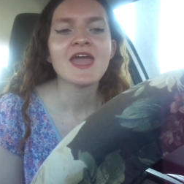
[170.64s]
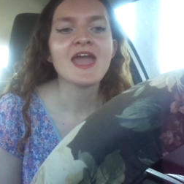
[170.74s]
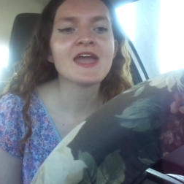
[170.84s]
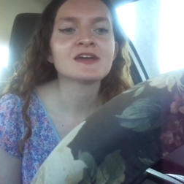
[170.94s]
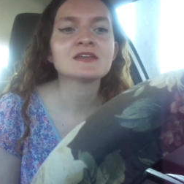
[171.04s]

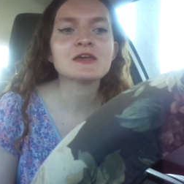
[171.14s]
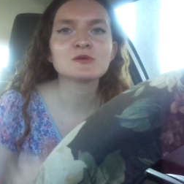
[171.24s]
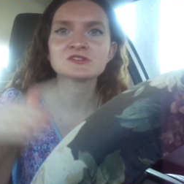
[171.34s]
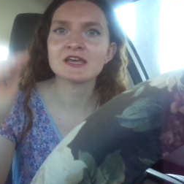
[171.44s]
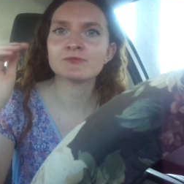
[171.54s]
And it
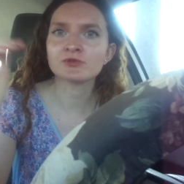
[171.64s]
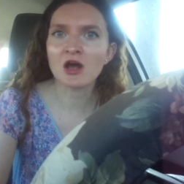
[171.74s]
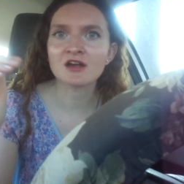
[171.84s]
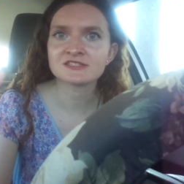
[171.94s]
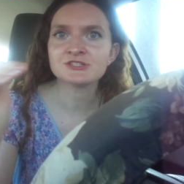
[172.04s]
was like
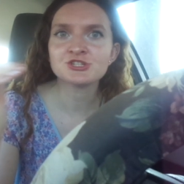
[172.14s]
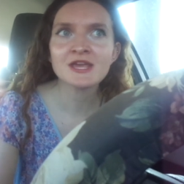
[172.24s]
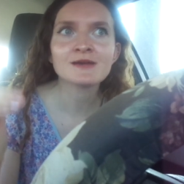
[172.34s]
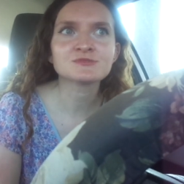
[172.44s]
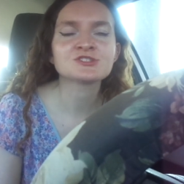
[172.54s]
blocked and
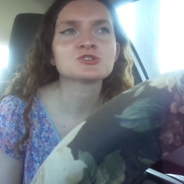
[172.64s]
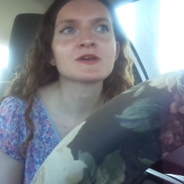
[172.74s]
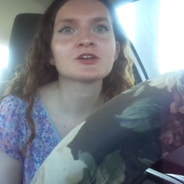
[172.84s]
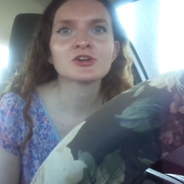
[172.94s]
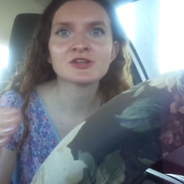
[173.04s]
jammed, so I
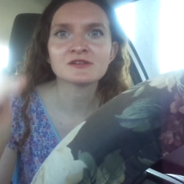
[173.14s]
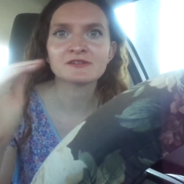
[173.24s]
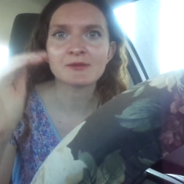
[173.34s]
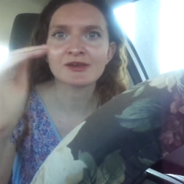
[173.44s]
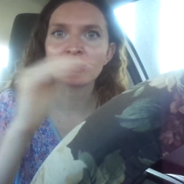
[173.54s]
couldn't
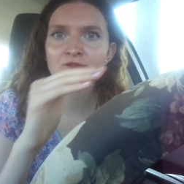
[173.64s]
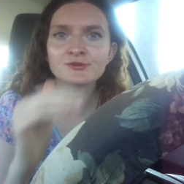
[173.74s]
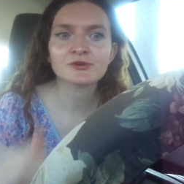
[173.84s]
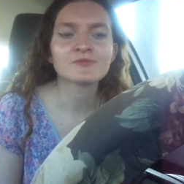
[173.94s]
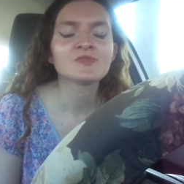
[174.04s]
get my card
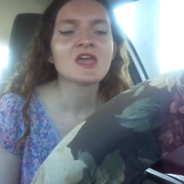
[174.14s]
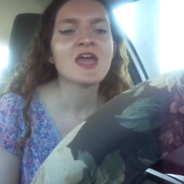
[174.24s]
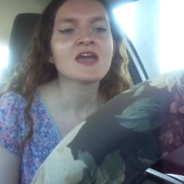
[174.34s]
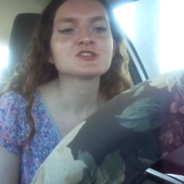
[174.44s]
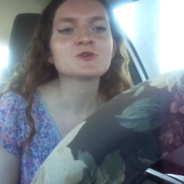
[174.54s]
through.
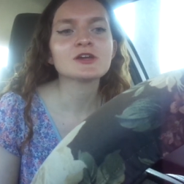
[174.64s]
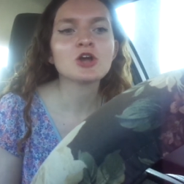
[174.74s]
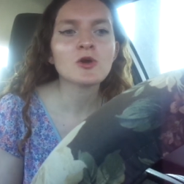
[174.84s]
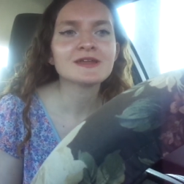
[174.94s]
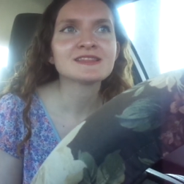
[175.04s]
So I
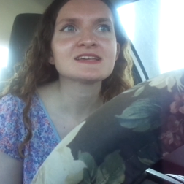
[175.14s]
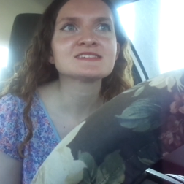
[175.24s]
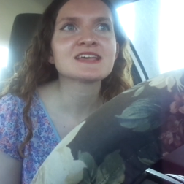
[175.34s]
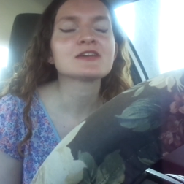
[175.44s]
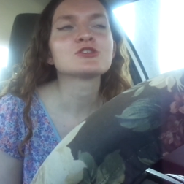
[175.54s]
go in and they
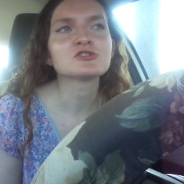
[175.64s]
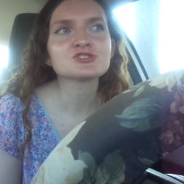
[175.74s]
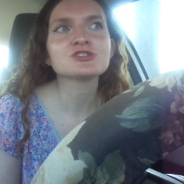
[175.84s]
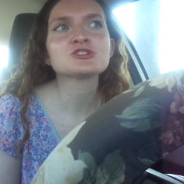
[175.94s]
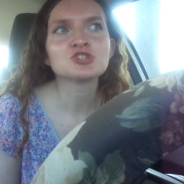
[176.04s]
say, Those
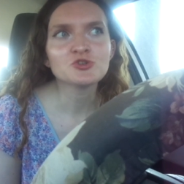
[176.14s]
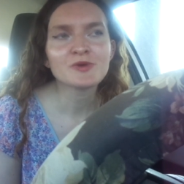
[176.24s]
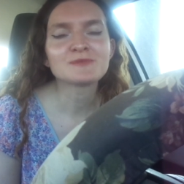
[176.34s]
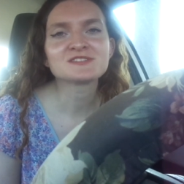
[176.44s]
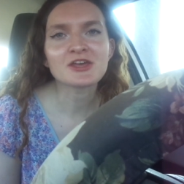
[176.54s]
are the two
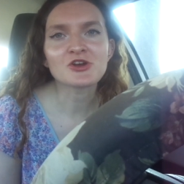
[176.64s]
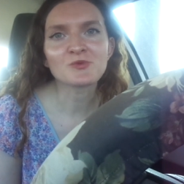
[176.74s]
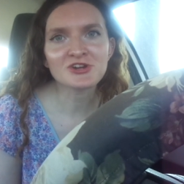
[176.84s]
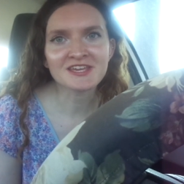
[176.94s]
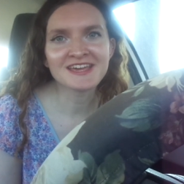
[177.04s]
pumps that aren't
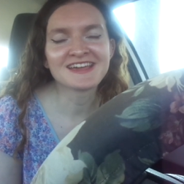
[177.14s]
working.